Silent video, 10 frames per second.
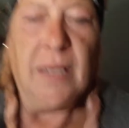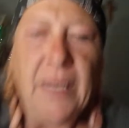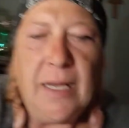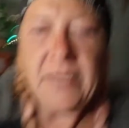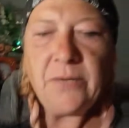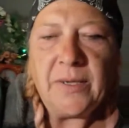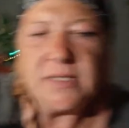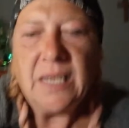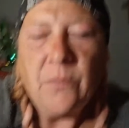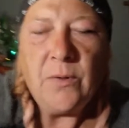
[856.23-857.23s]
Anyways,
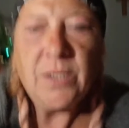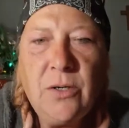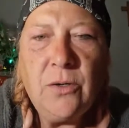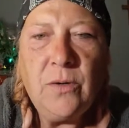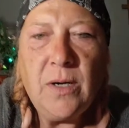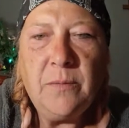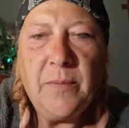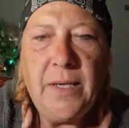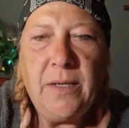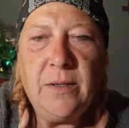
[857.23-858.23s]
I want to go on
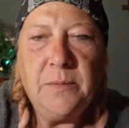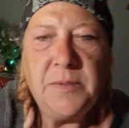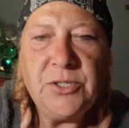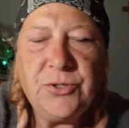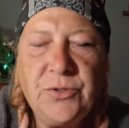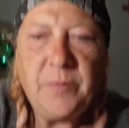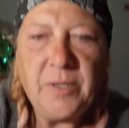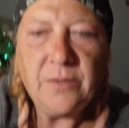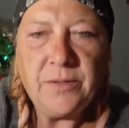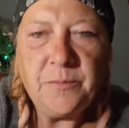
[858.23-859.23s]
my
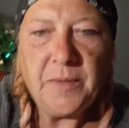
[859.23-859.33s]
StreamYard,